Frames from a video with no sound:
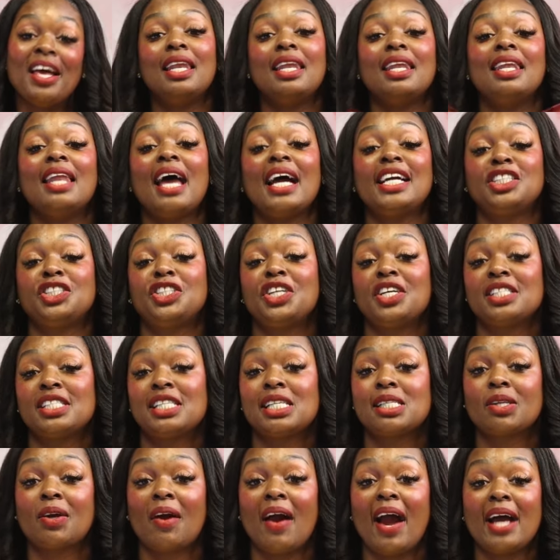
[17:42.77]
Like, share, and
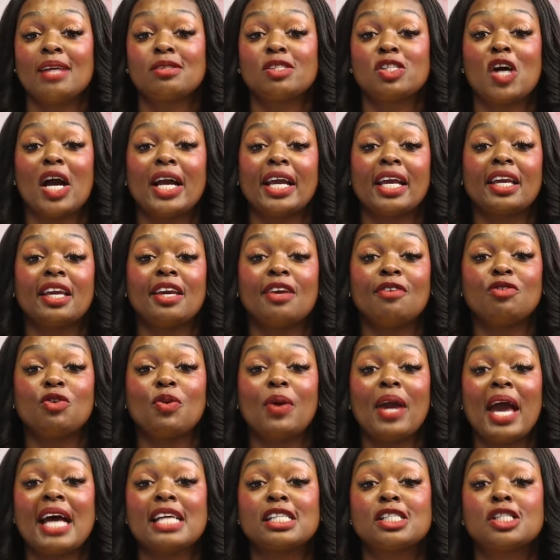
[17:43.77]
subscribe so I can give
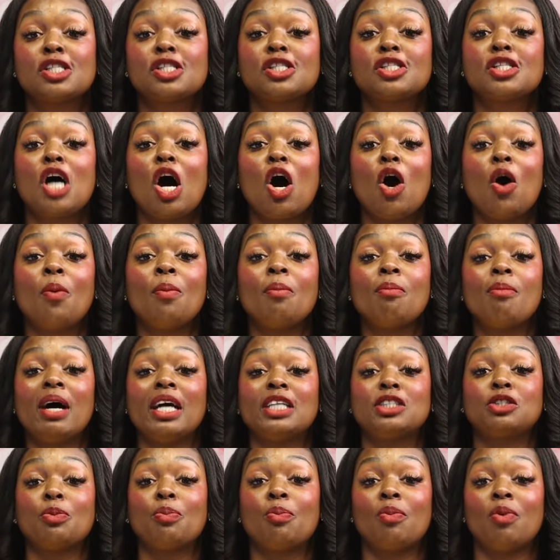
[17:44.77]
you guys so
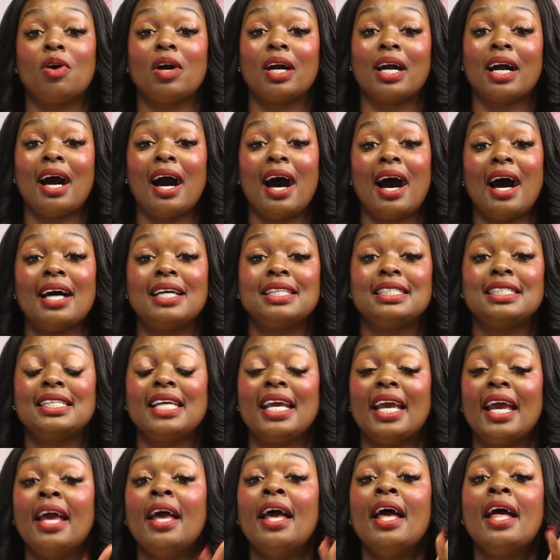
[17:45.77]
much more
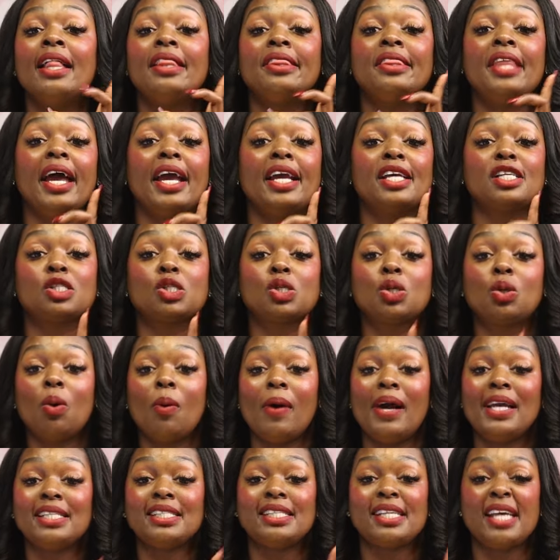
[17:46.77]
content that is
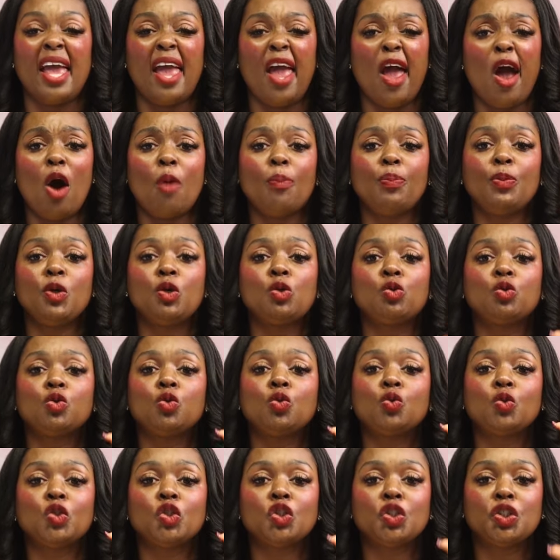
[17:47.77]
going to help you
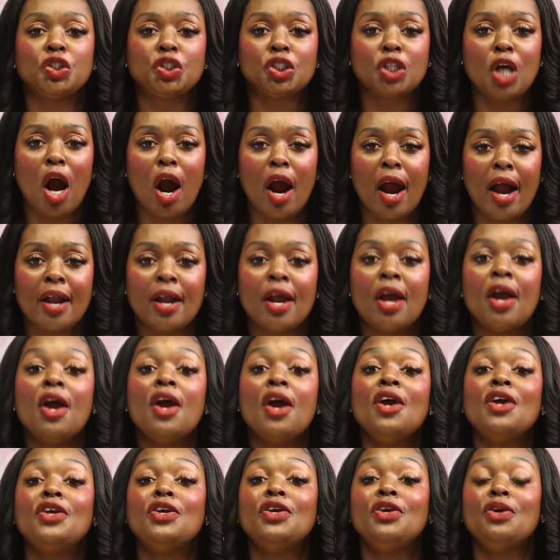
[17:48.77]
to start
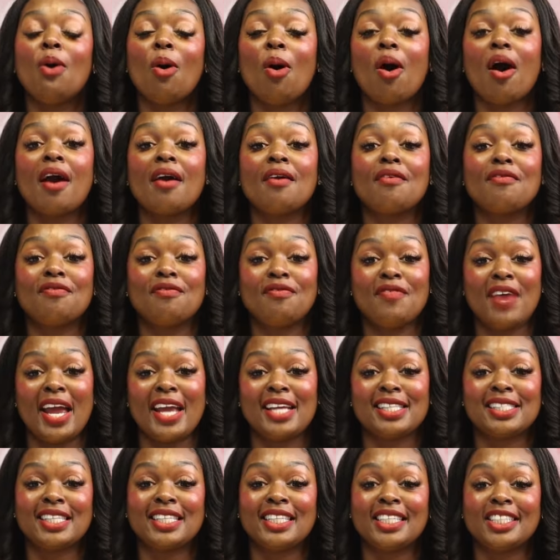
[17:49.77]
your
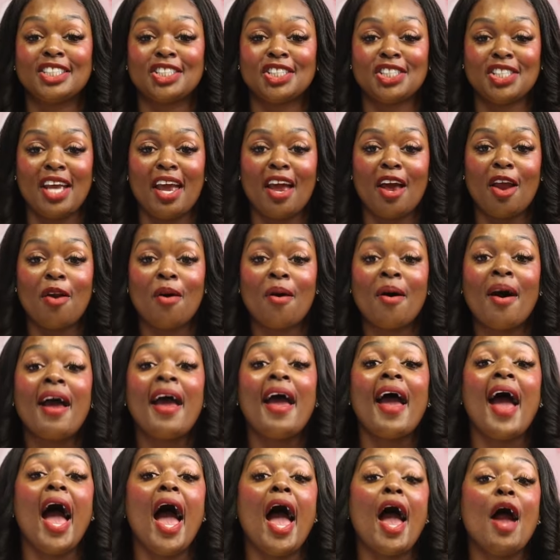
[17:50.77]
Faceless channel
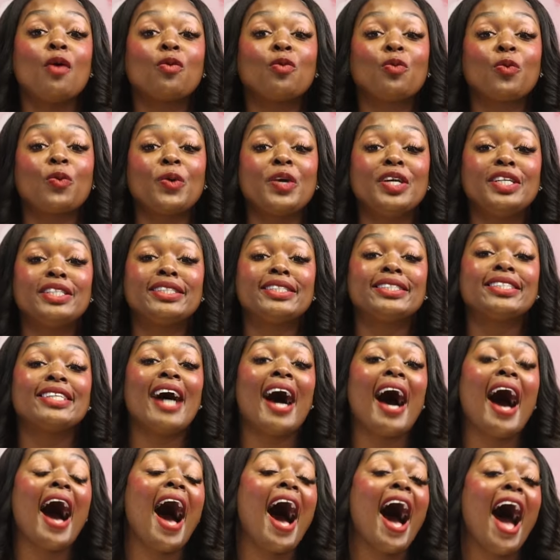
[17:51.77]
and
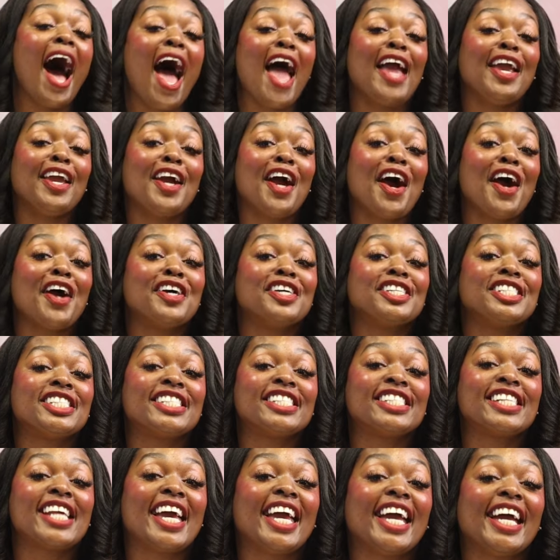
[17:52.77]
retire,
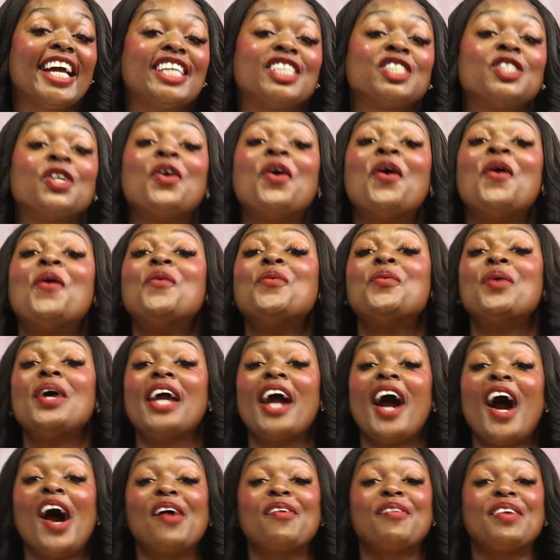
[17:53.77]
sis.
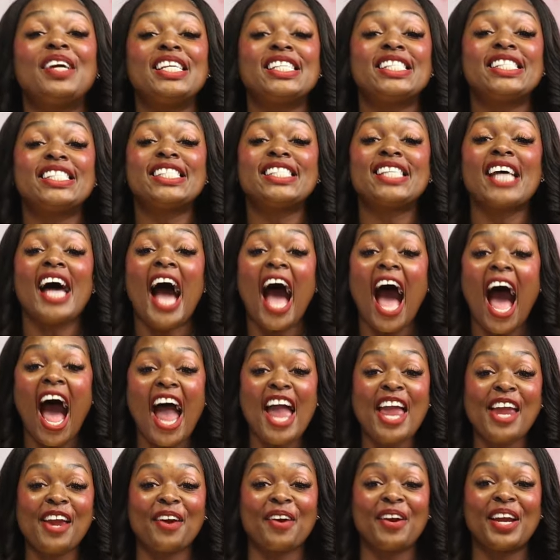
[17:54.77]
We are
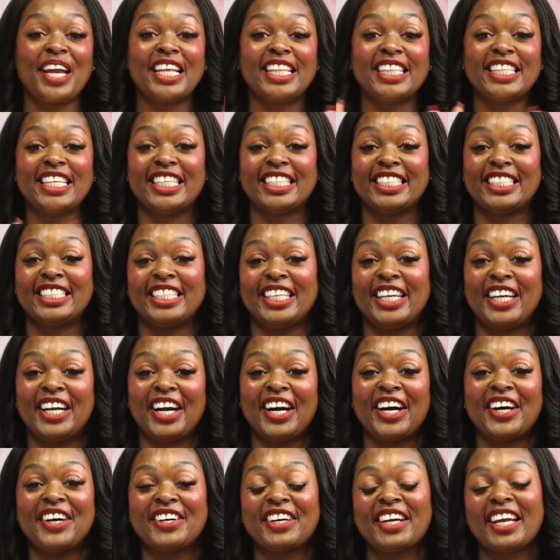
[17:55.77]
retiring this
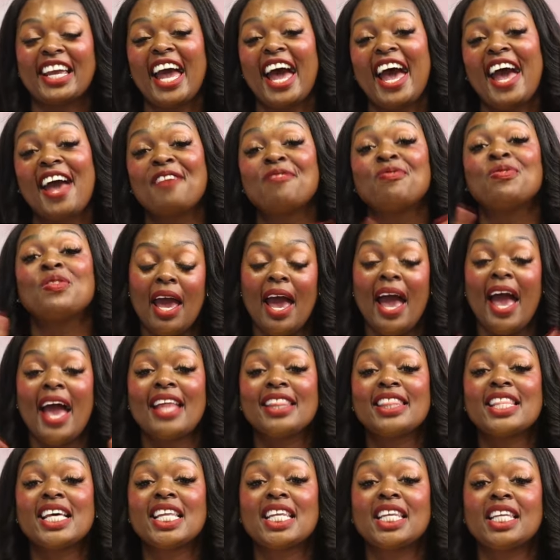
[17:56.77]
year, okay?
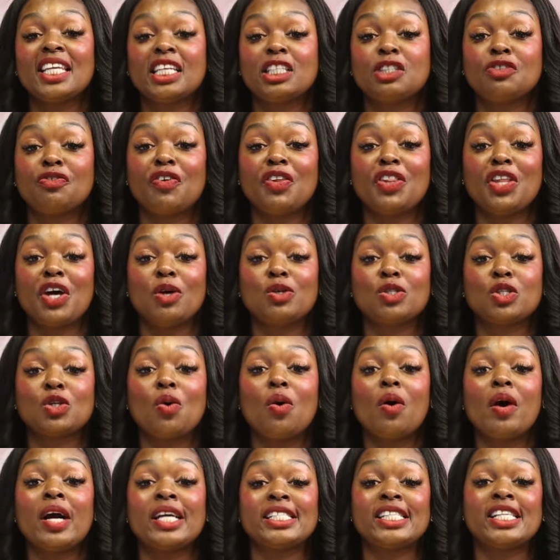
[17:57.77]
And the links for those
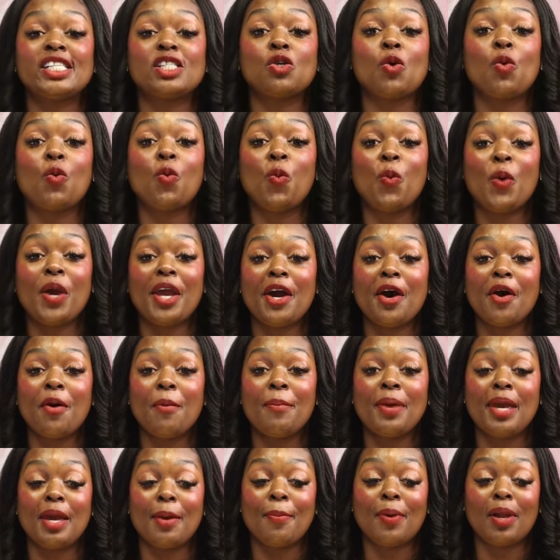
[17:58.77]
courses will
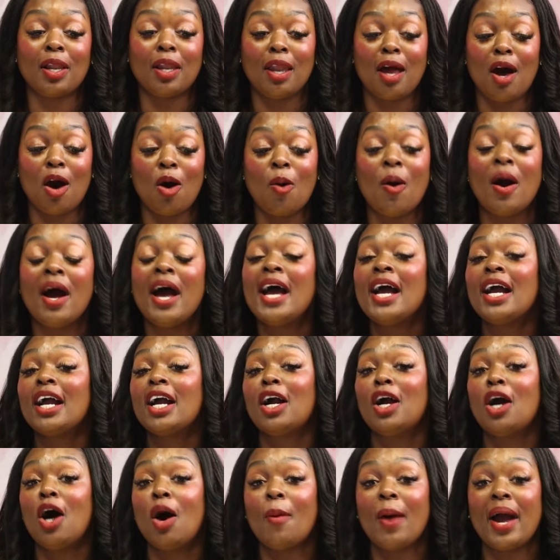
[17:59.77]
be below.
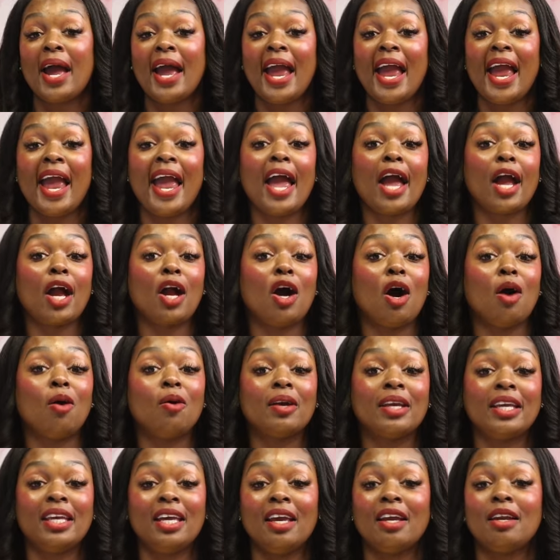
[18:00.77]
Go ahead, go
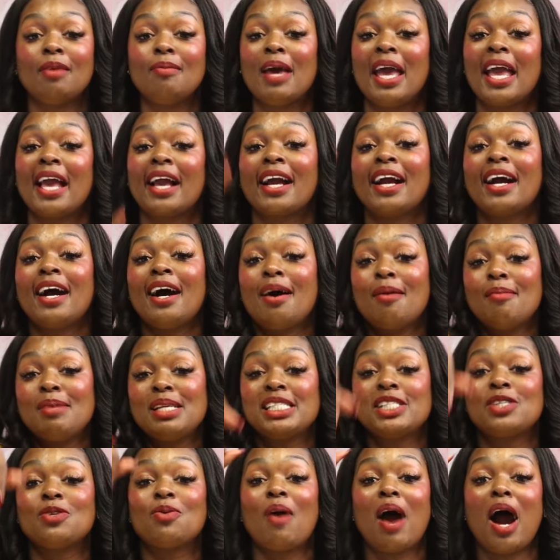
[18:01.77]
get them, and come
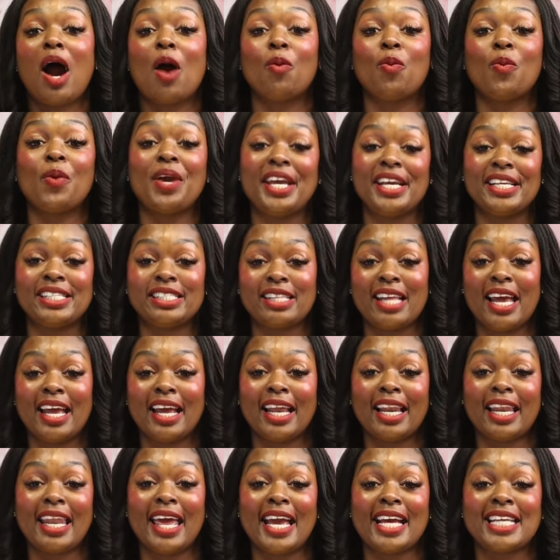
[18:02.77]
into our Wednesday
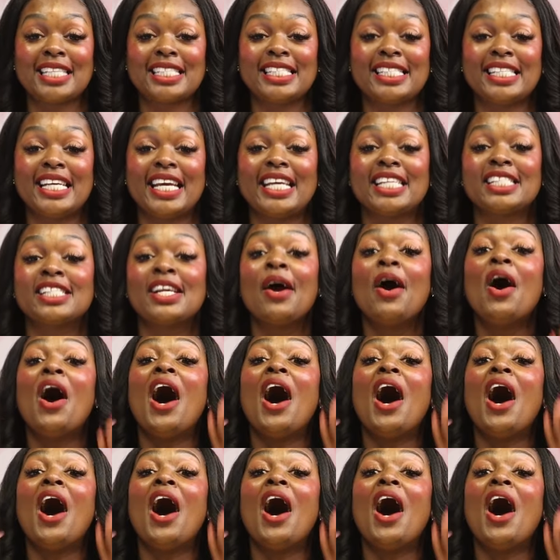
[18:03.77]
class, sis.